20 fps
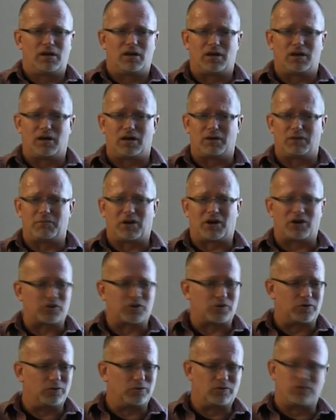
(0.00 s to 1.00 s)
Um,
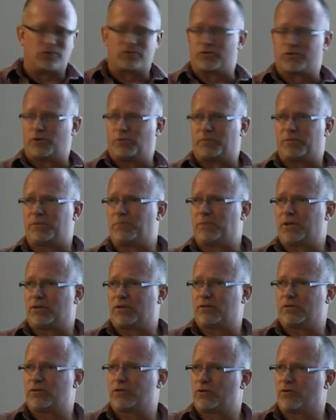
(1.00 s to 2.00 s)
our Google group had
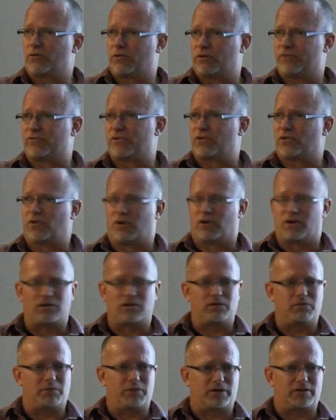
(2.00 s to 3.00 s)
been going for a
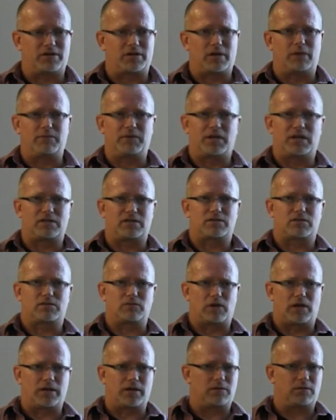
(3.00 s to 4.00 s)
long amount of time, and that's
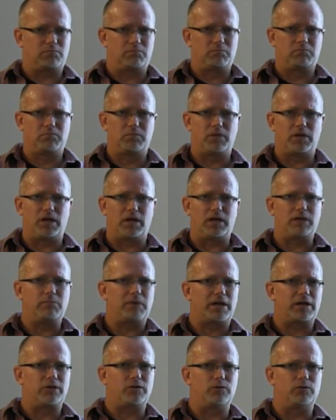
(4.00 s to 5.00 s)
like
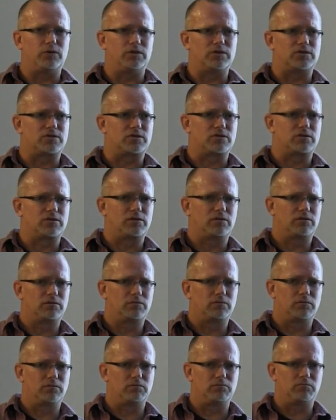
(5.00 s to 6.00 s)
anybody who is
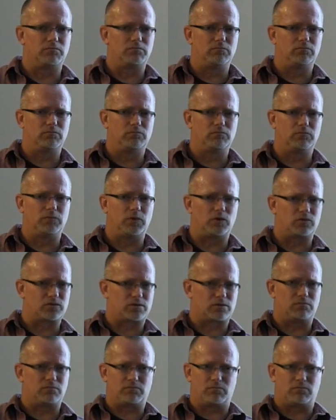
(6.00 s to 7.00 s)

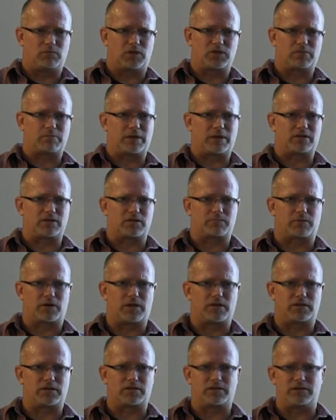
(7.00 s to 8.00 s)
knows much about this
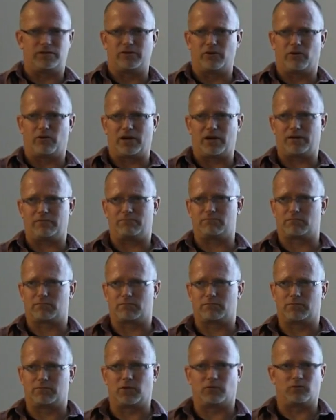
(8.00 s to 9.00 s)
project. You know, I
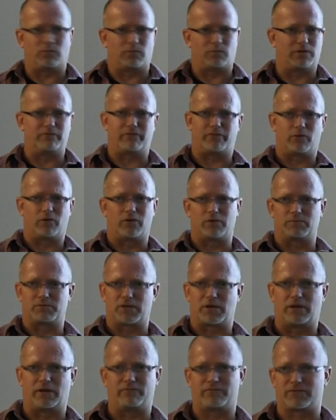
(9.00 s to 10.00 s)
don't want forums.
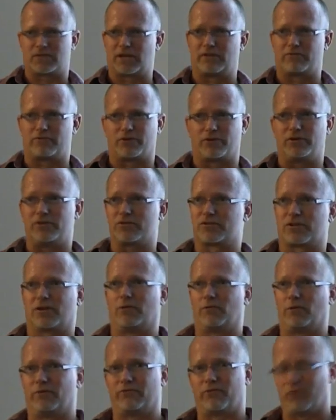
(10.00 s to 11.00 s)
I've said for years I
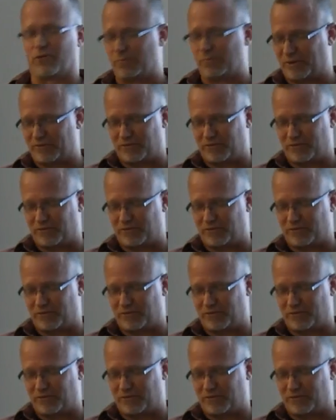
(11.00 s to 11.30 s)
don't want forum.